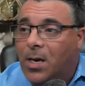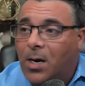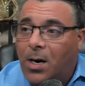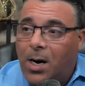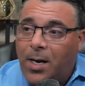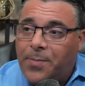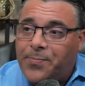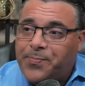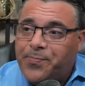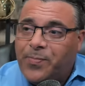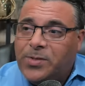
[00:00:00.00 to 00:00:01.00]
All right,
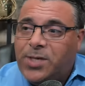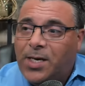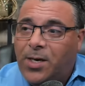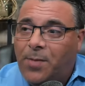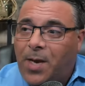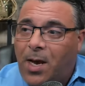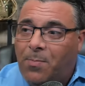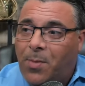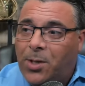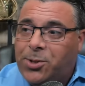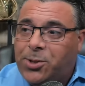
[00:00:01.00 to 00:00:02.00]
JW, how
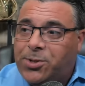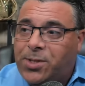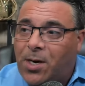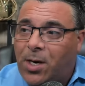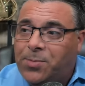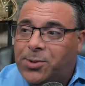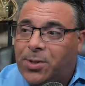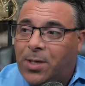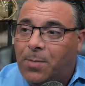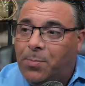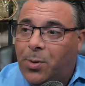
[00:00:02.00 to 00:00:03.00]
much time
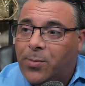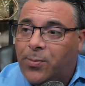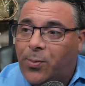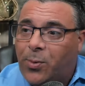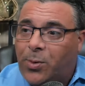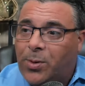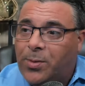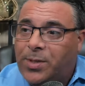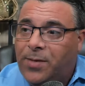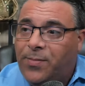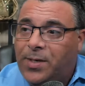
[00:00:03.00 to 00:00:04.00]
should I book for
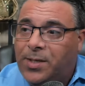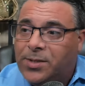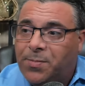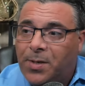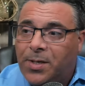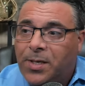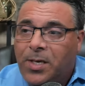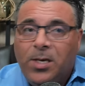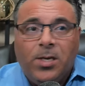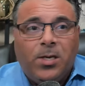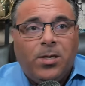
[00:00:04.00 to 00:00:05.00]
DB disability?
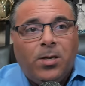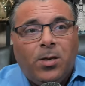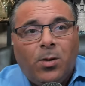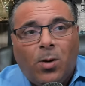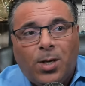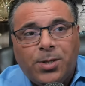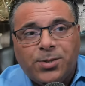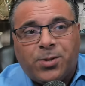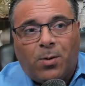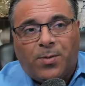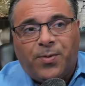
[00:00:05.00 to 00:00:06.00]
Well, you
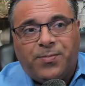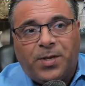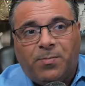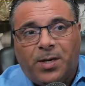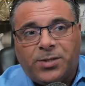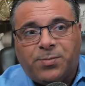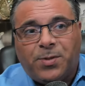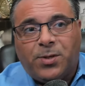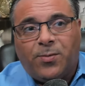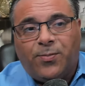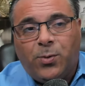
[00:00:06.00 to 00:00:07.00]
start with 15 minutes, but
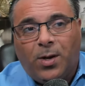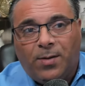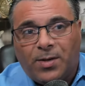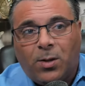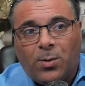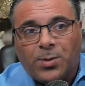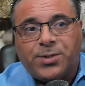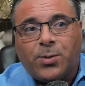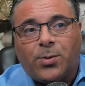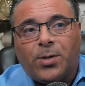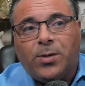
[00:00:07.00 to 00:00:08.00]
you, if you have a long
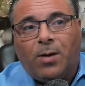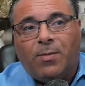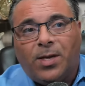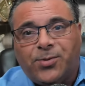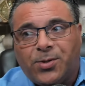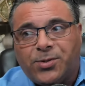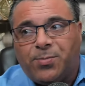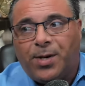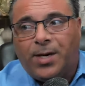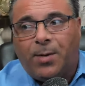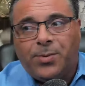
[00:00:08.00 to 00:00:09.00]
story, you have a lot to
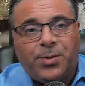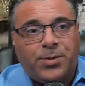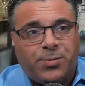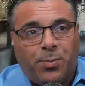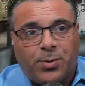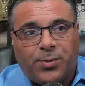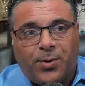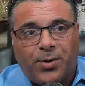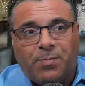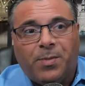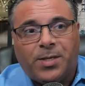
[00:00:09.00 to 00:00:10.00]
explain. I would just book
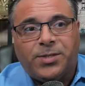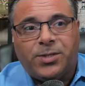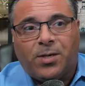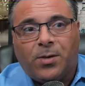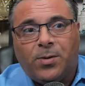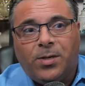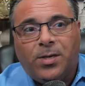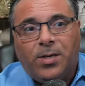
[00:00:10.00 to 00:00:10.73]
30 minutes, you know.